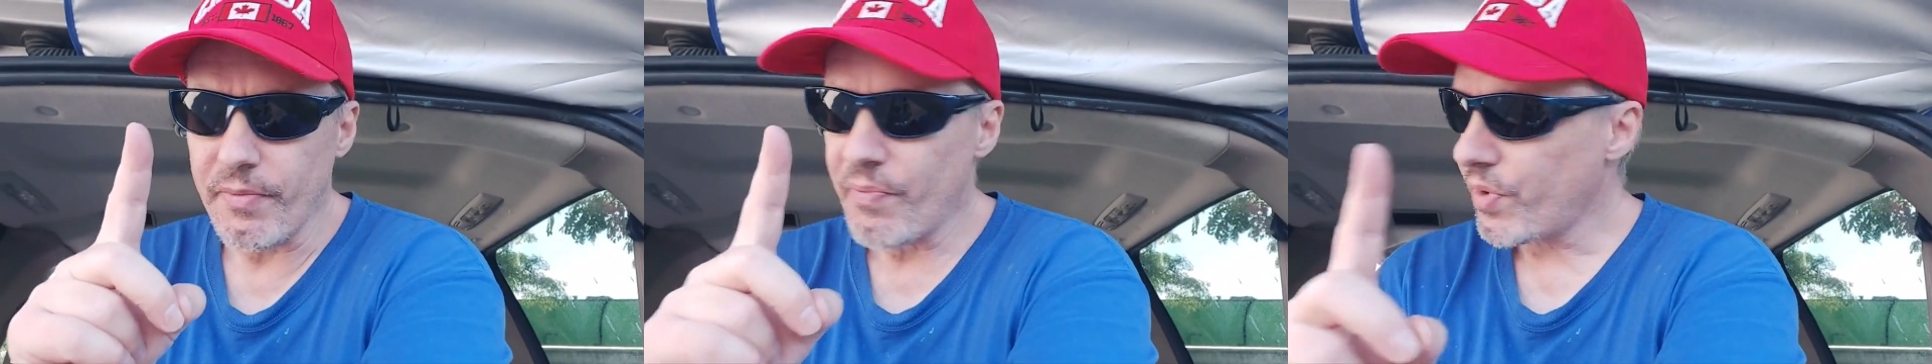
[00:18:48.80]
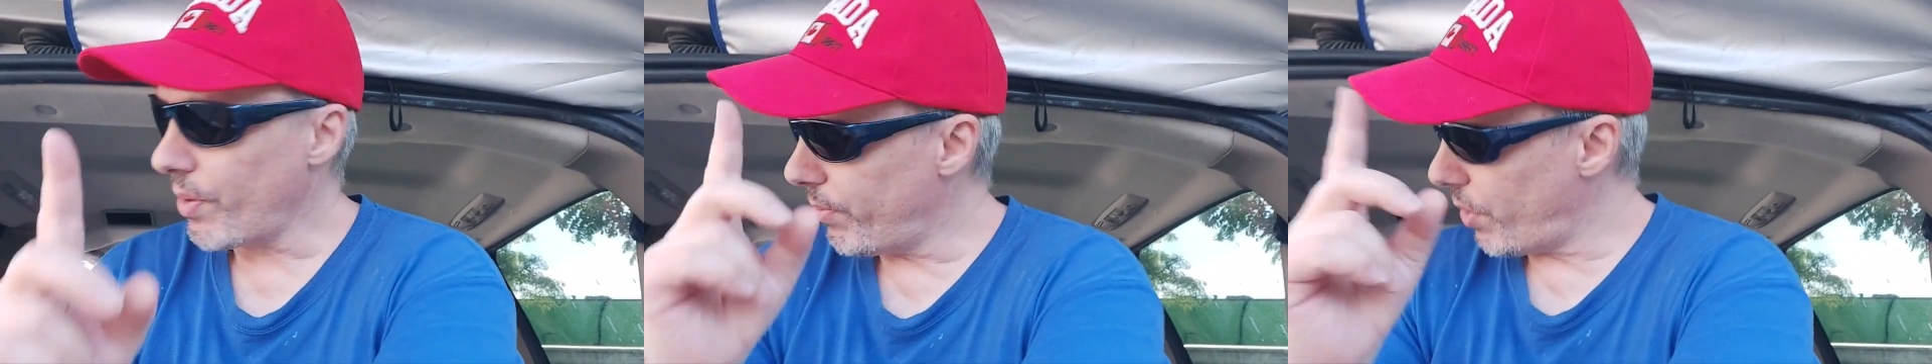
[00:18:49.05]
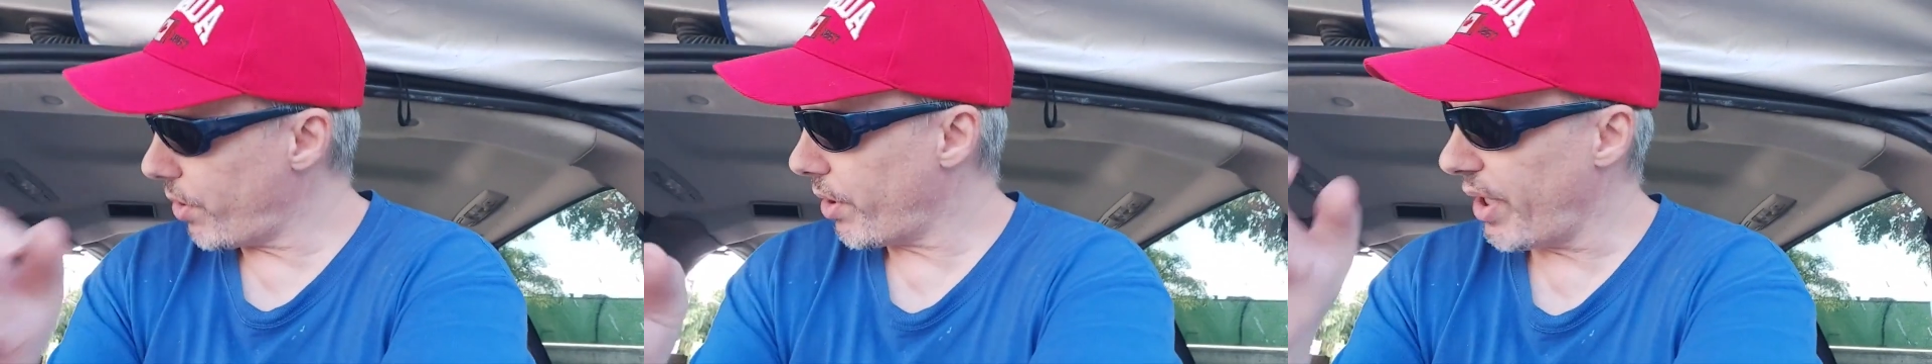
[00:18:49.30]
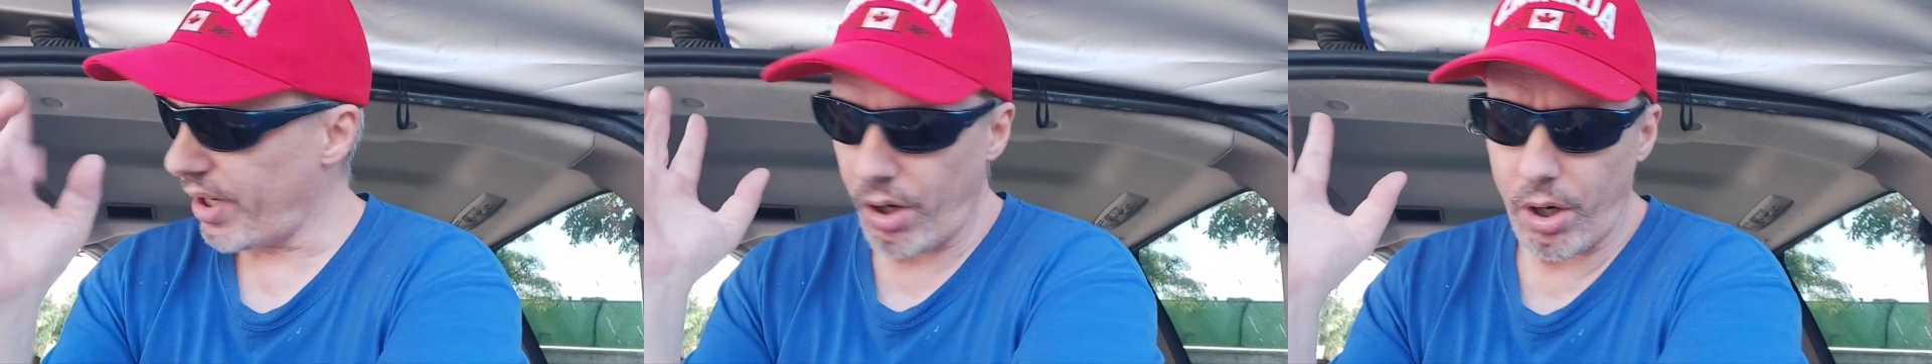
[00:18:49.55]

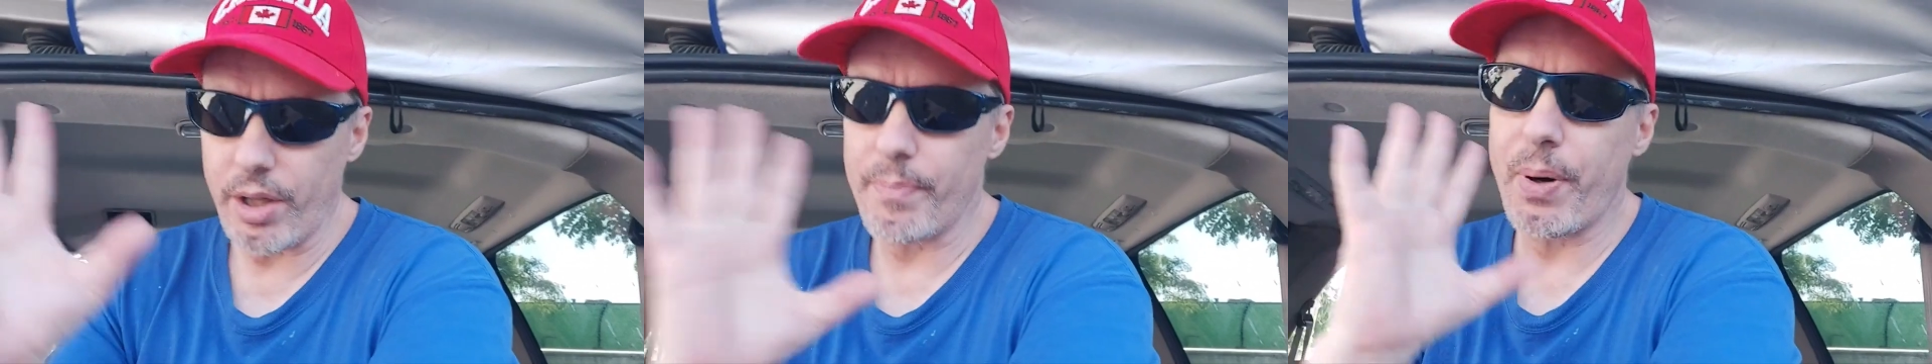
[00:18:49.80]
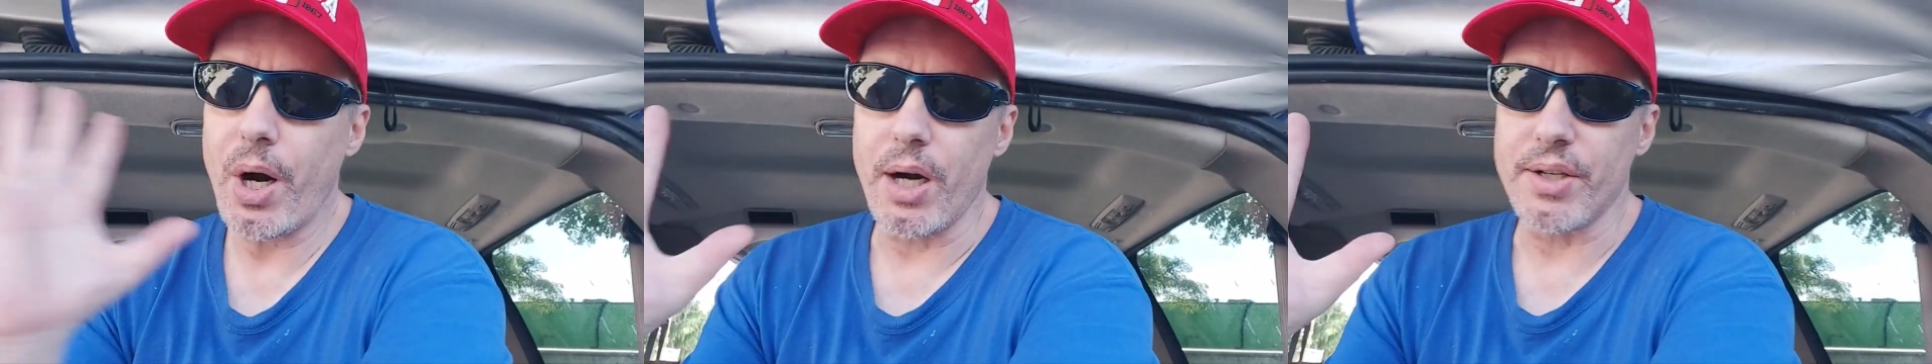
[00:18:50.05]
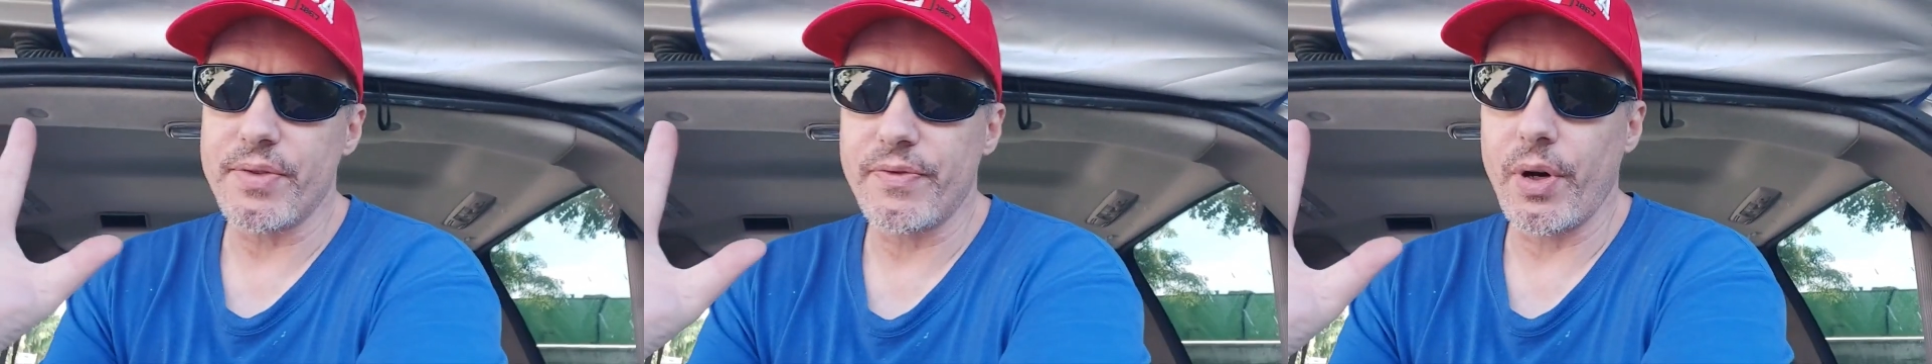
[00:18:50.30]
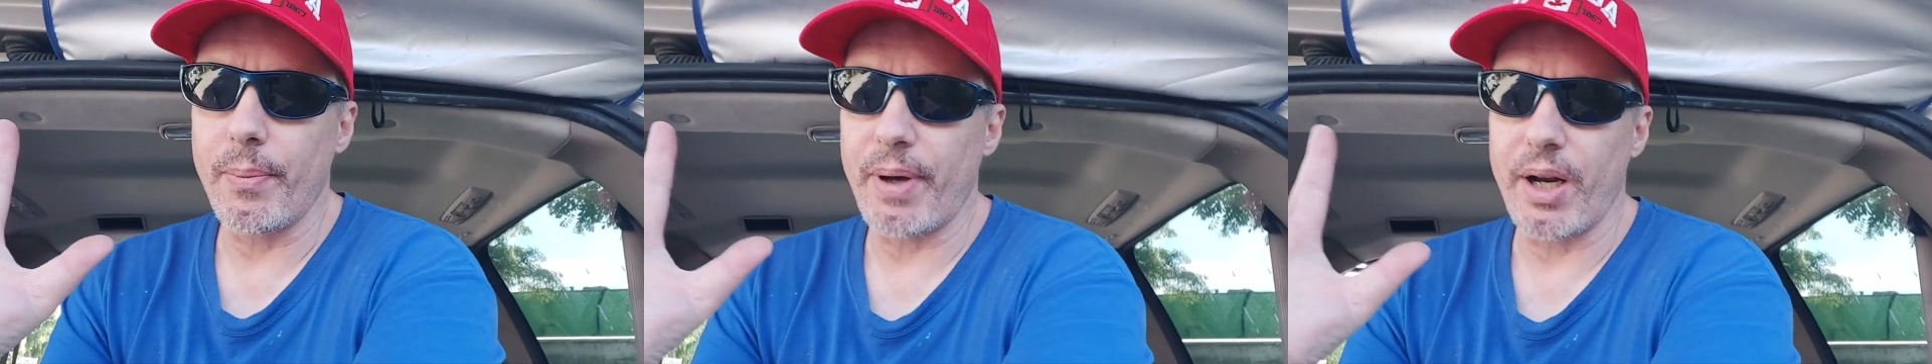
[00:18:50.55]
and all the parts
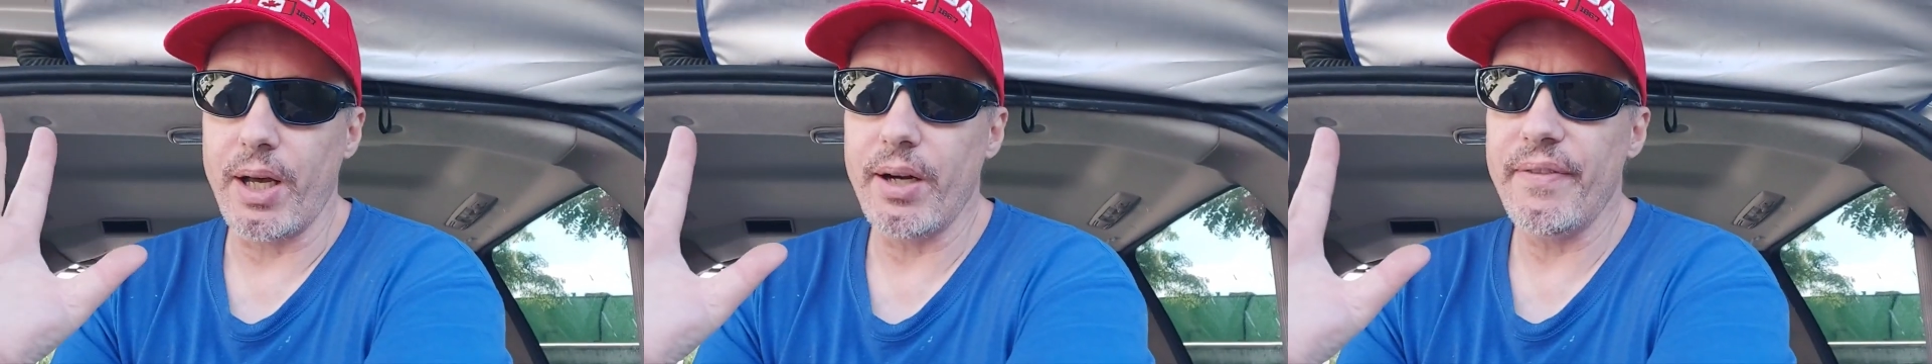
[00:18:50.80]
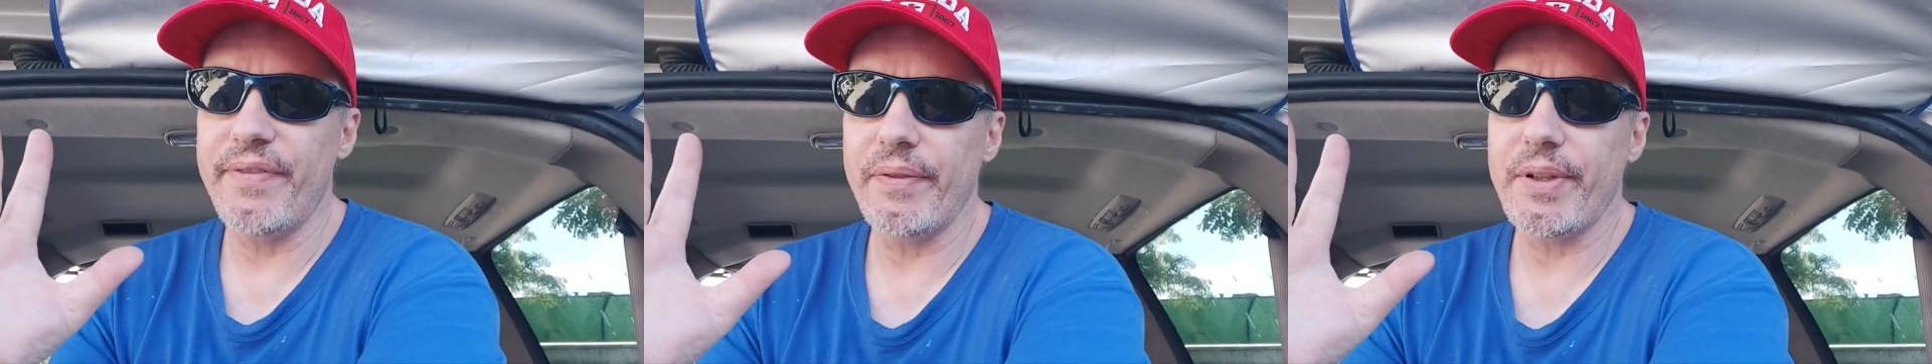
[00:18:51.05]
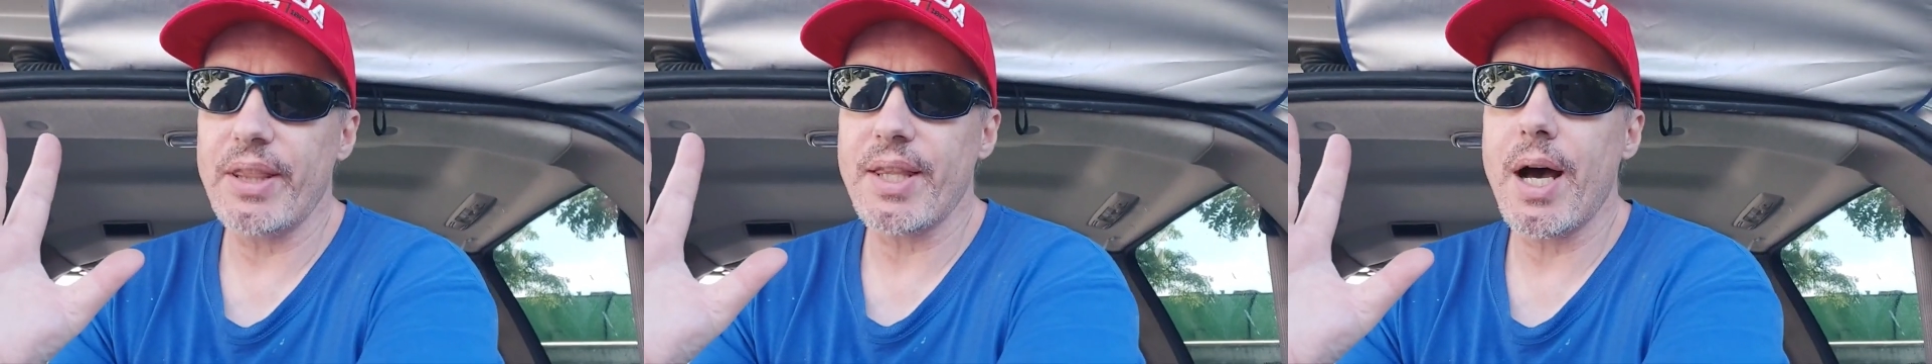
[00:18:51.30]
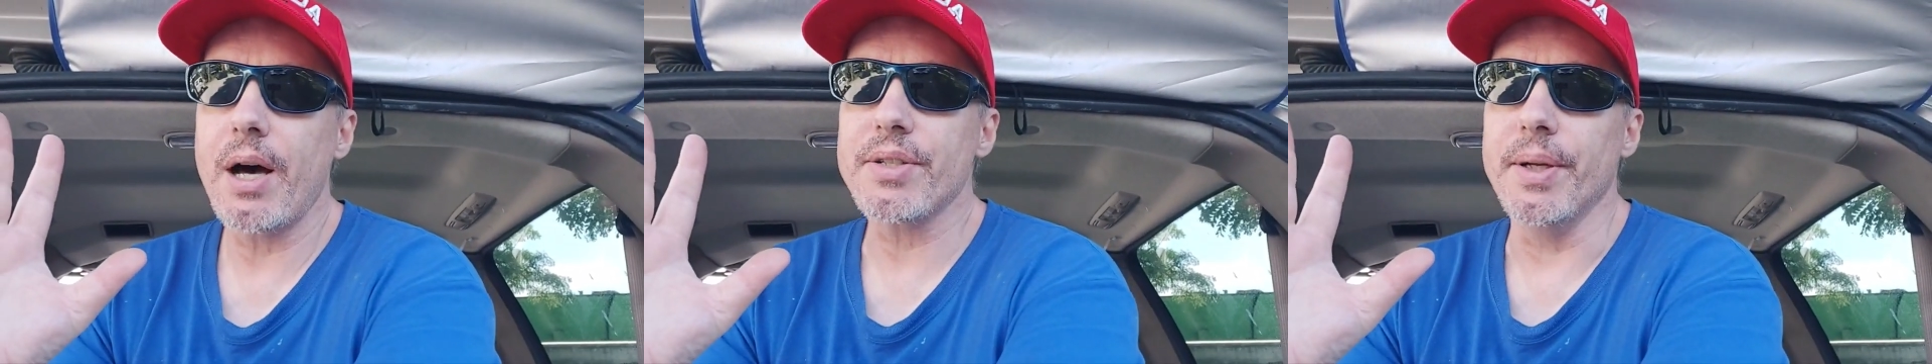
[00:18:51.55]
for about
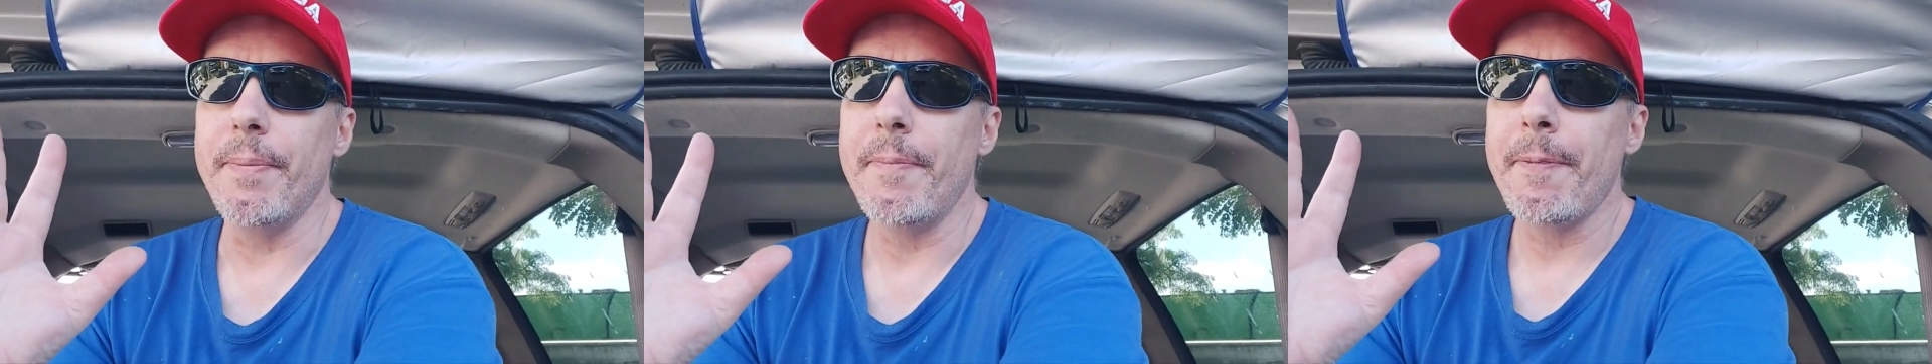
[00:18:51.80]
150,000,